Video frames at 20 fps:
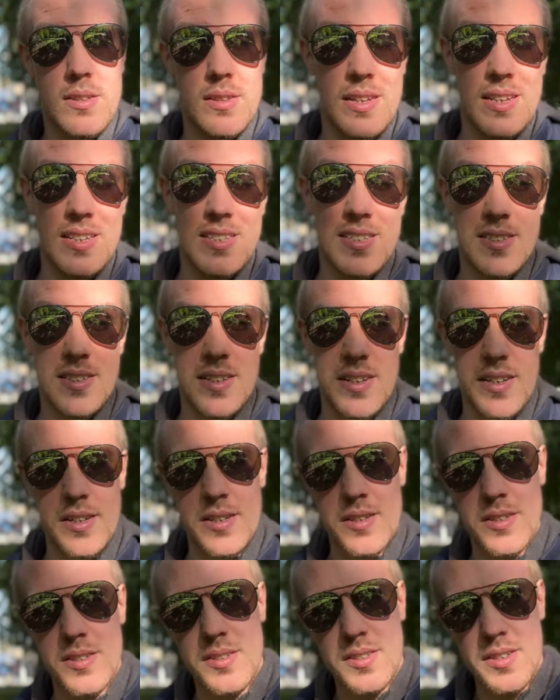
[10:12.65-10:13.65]
This
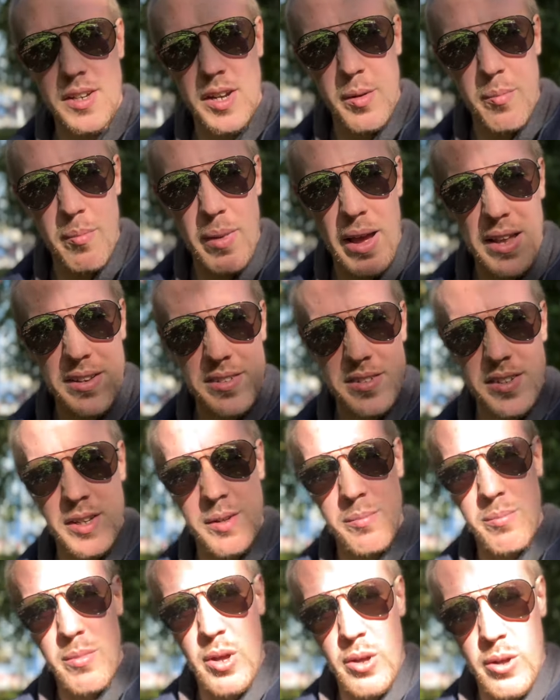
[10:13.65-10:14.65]
is cinematic
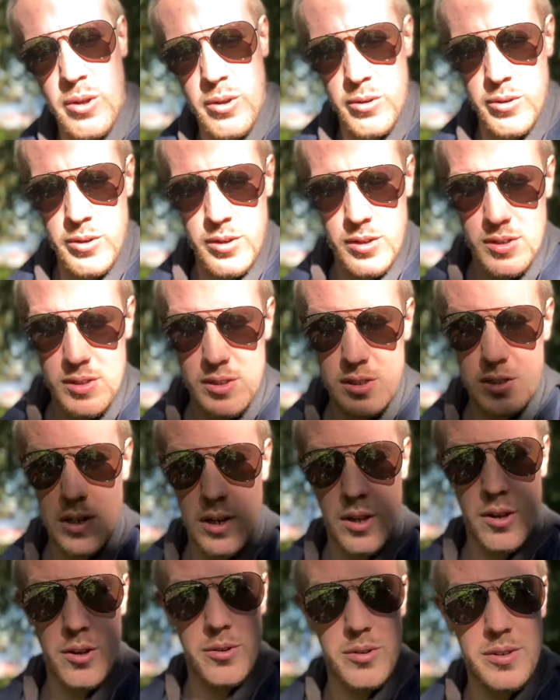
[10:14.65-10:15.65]
mode
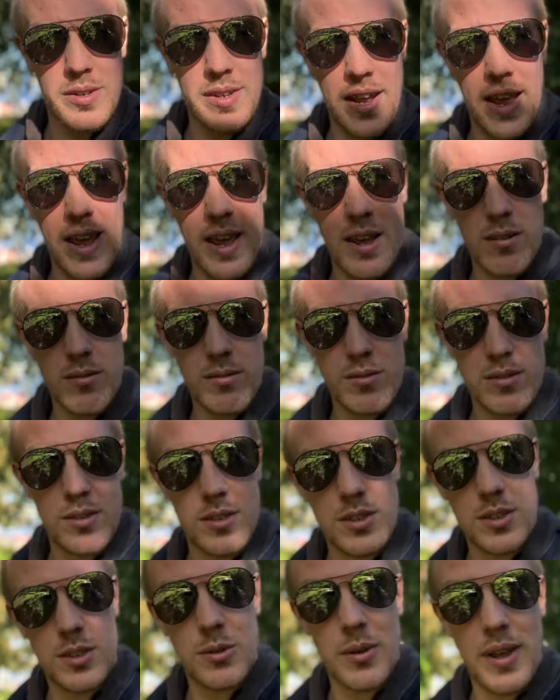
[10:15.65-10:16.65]
slowed down
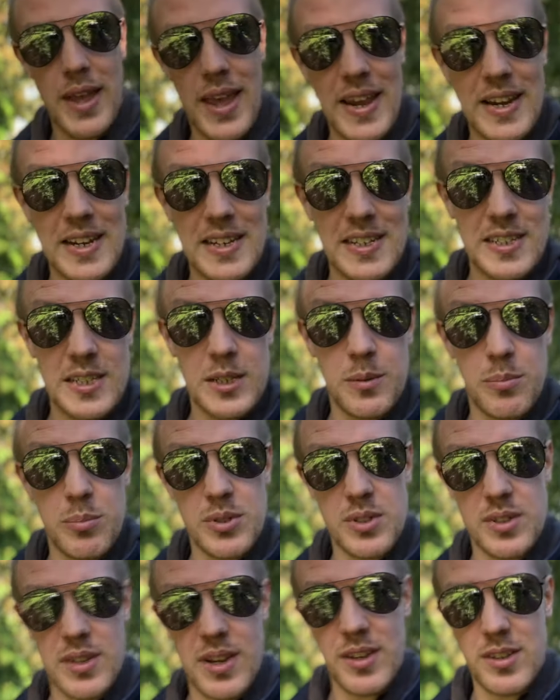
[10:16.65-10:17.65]
to eighty
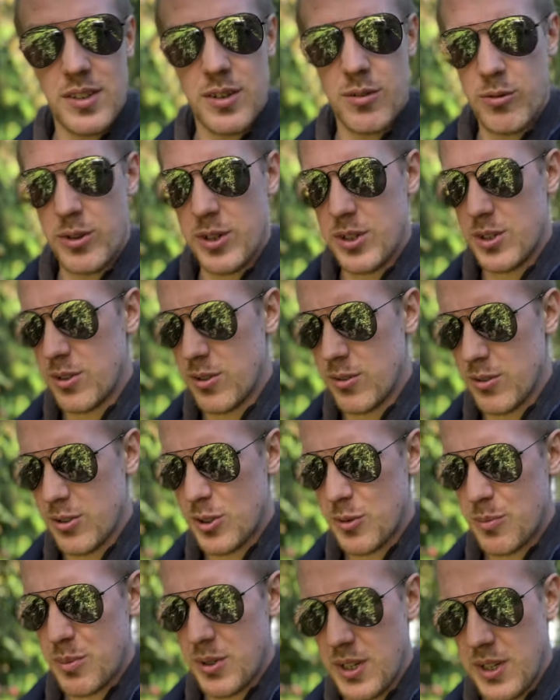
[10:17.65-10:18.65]
percent original
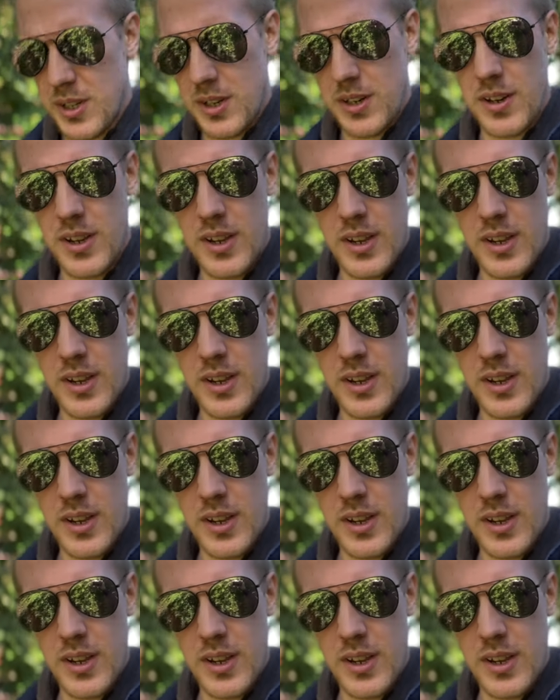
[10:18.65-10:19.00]
speed.